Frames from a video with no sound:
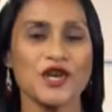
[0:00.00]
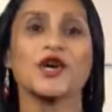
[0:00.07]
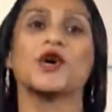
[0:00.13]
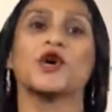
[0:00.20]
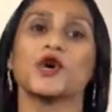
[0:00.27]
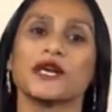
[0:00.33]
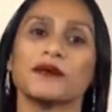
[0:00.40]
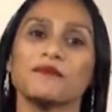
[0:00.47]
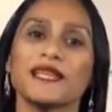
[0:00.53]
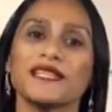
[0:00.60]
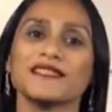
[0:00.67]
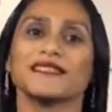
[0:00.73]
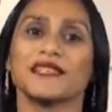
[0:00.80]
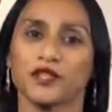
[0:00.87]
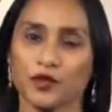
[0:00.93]
or
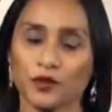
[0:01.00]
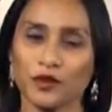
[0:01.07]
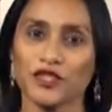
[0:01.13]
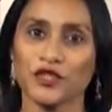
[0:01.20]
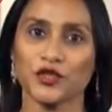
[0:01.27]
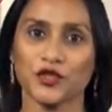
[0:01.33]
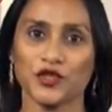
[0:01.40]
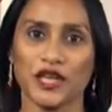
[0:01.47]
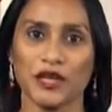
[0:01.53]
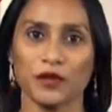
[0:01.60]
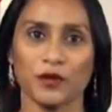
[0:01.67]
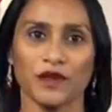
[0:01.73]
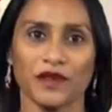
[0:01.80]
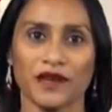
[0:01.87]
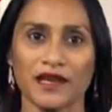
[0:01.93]
comments that you wish to share
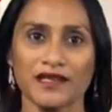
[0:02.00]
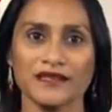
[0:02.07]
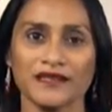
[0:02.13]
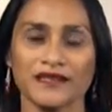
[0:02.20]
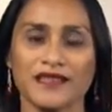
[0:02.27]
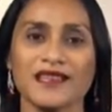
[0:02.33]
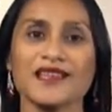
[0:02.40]
with us,